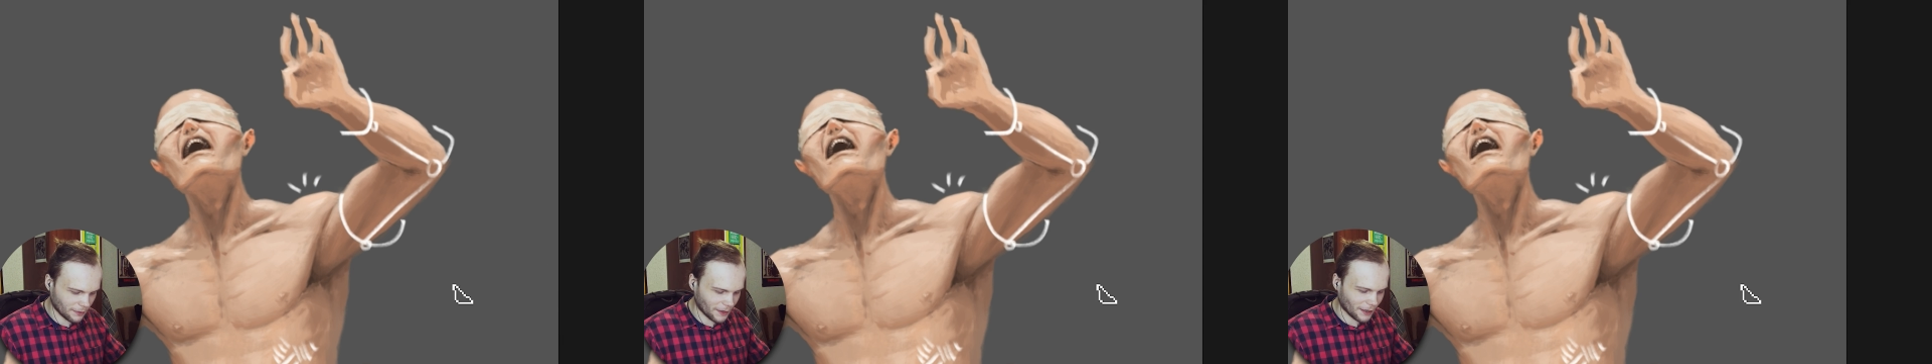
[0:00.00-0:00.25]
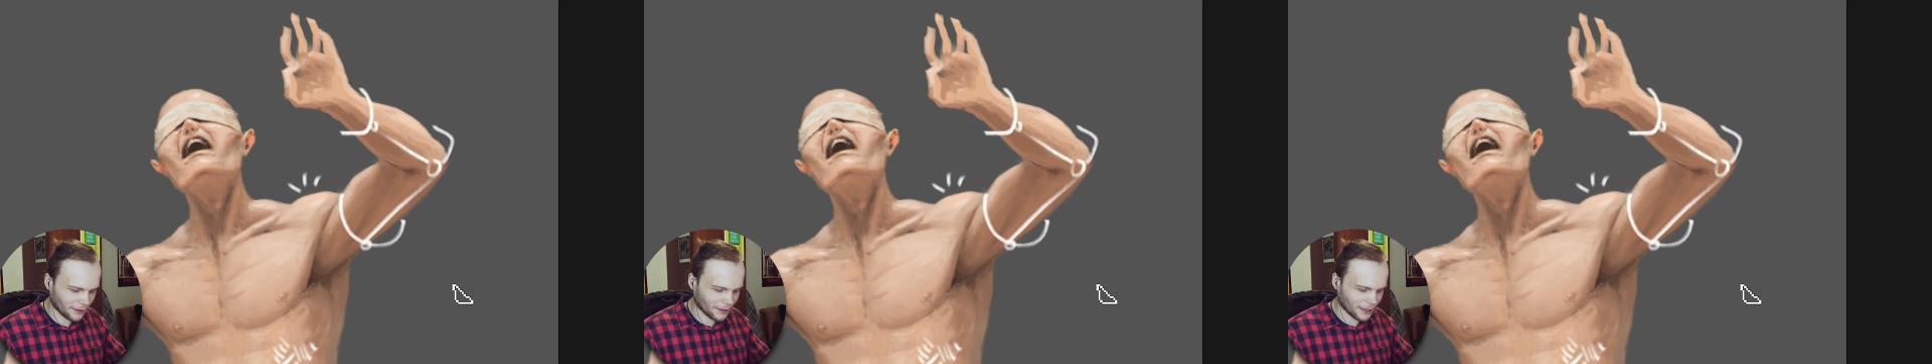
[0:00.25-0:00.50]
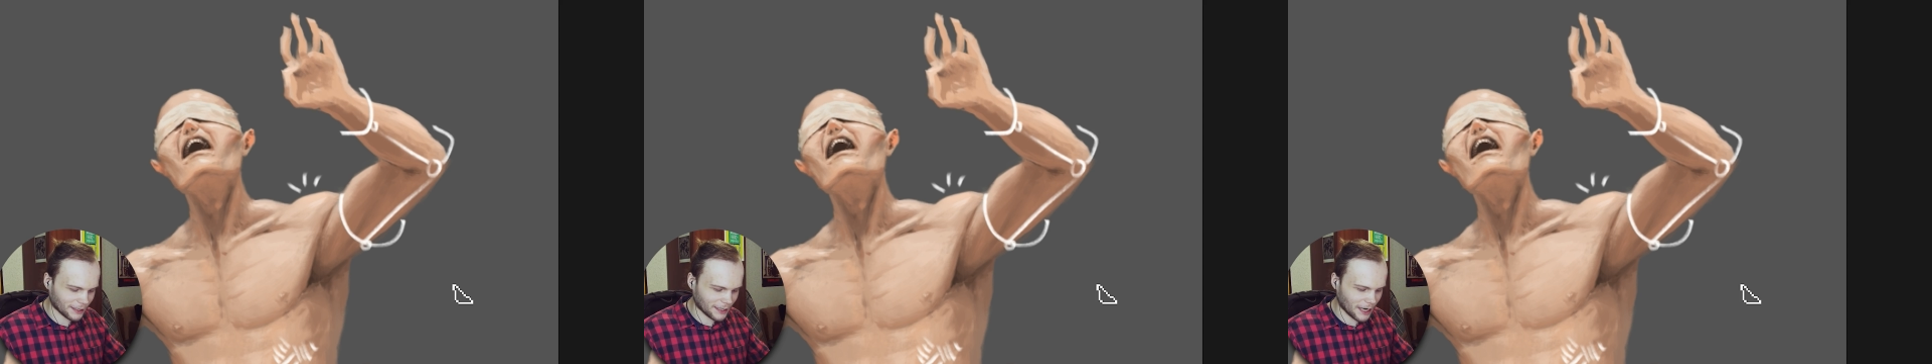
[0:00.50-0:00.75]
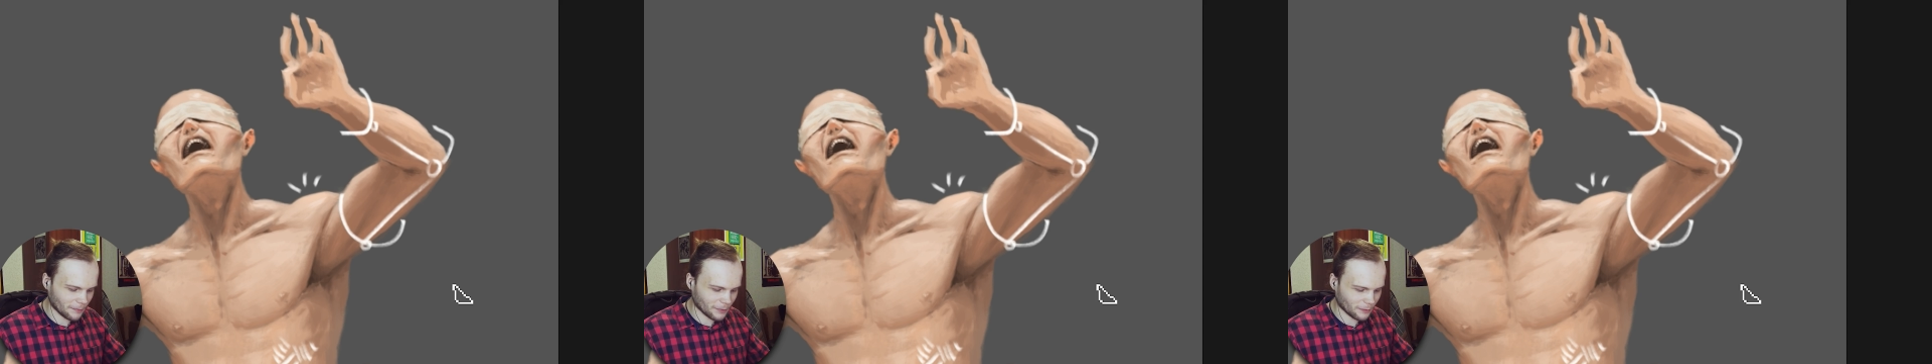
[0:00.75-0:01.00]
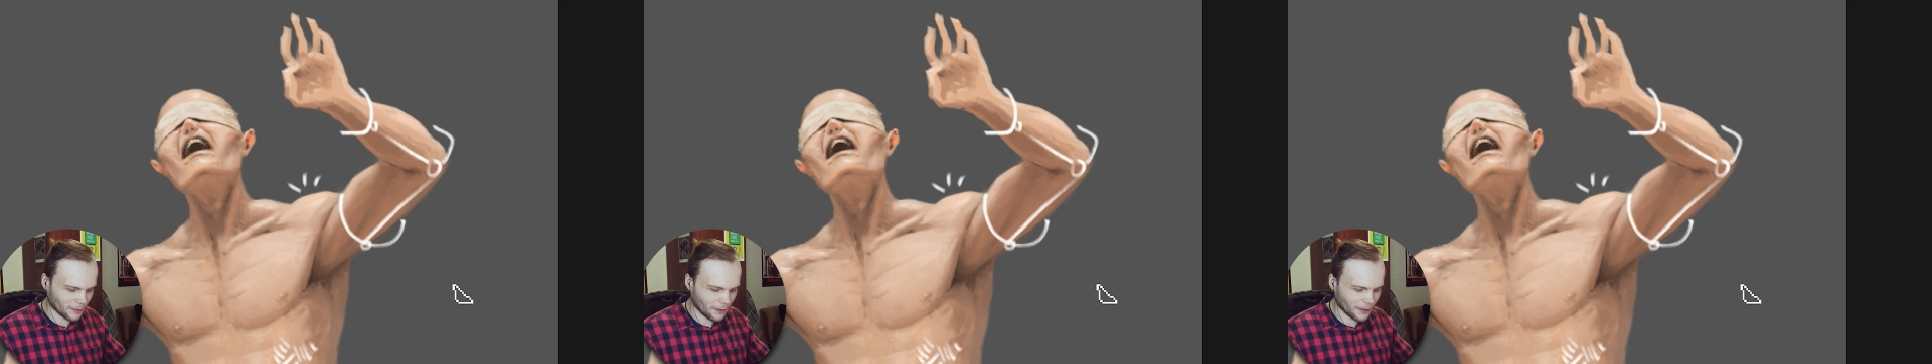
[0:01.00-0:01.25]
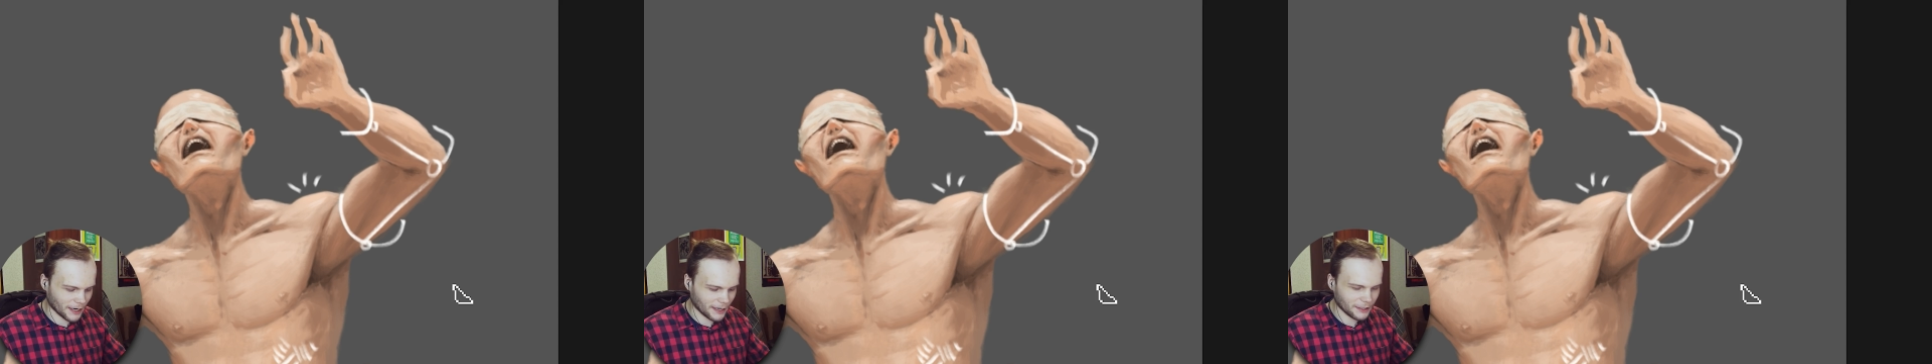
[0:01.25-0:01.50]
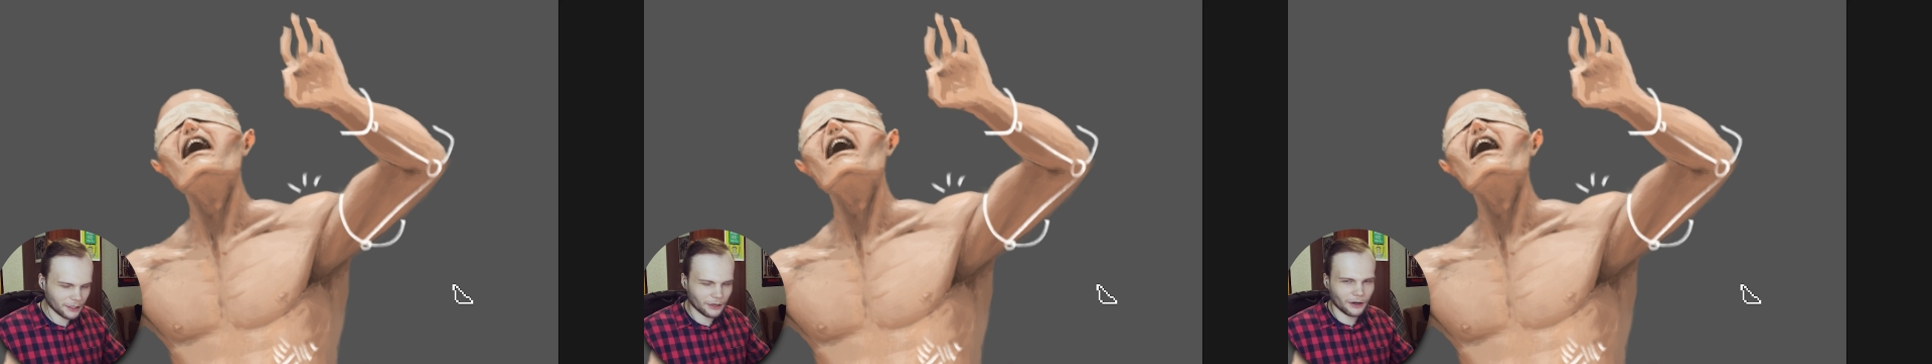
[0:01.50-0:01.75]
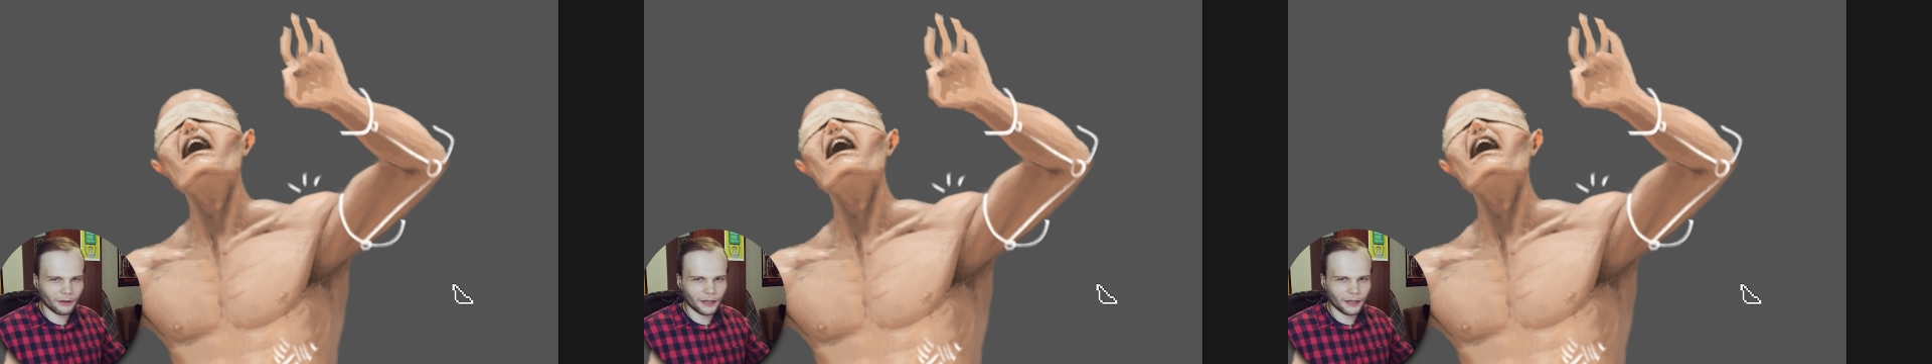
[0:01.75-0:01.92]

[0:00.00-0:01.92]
thing that came to my mind, you know,